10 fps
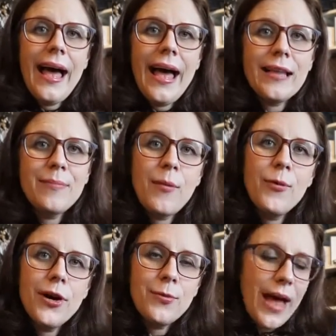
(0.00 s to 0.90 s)
at my
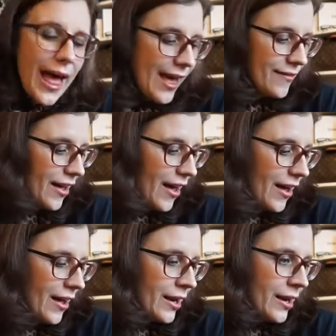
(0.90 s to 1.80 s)
work we have
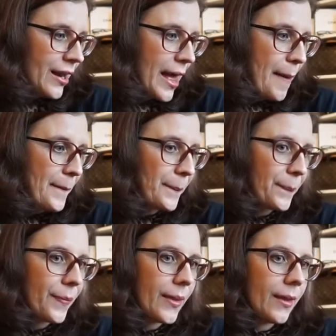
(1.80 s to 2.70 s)
an, um,
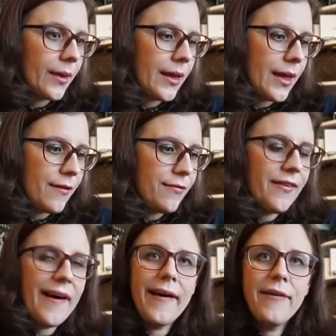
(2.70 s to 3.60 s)
a
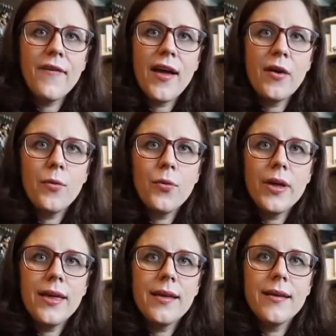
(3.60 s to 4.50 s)
five
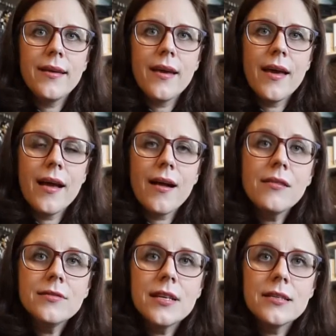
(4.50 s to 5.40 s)
week uh,
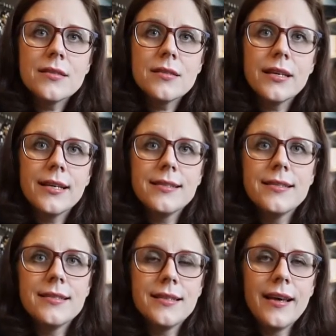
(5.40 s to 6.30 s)
contest.
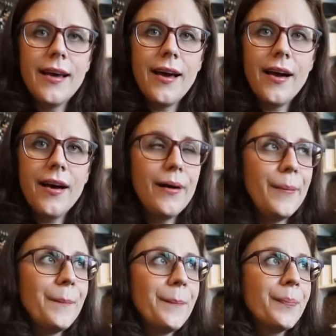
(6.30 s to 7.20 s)
It's uh,
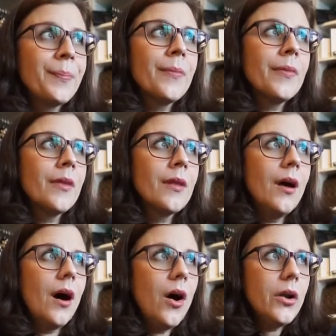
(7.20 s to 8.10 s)
an
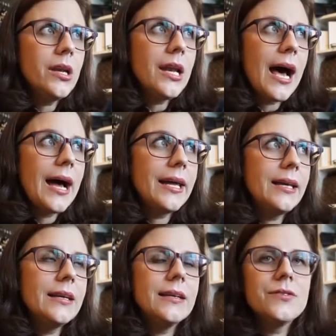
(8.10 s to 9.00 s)

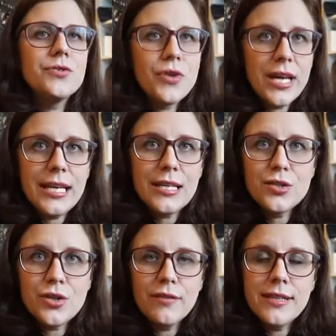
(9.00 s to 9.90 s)
online training
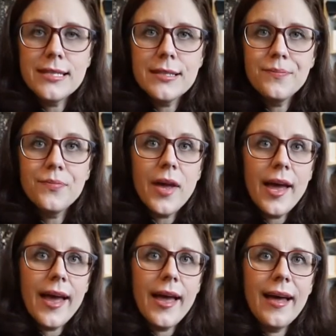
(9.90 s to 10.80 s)
service
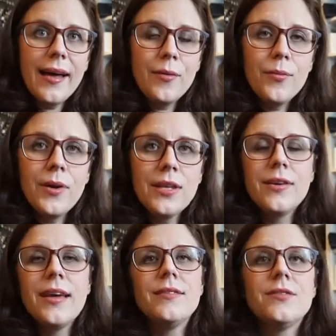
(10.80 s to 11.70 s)
uh, when
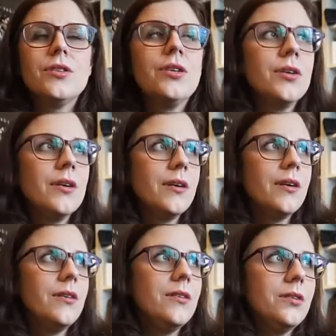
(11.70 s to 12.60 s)
you get,
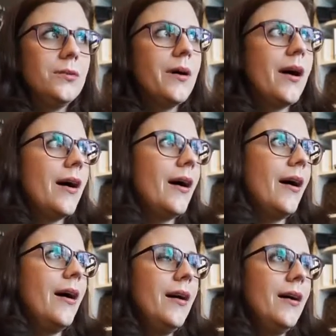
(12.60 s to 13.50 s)
you do
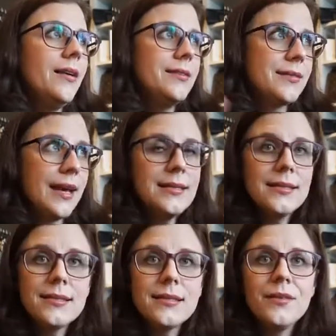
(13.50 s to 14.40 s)
a
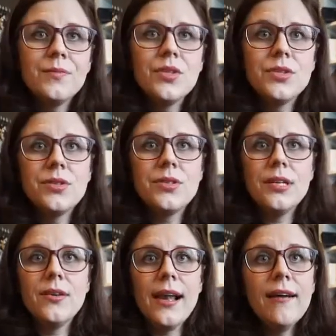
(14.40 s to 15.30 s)
test to
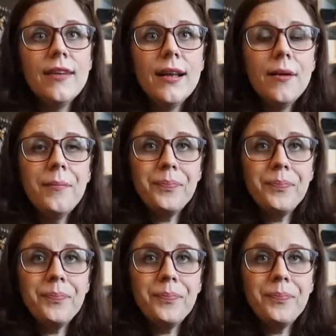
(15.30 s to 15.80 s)
see your level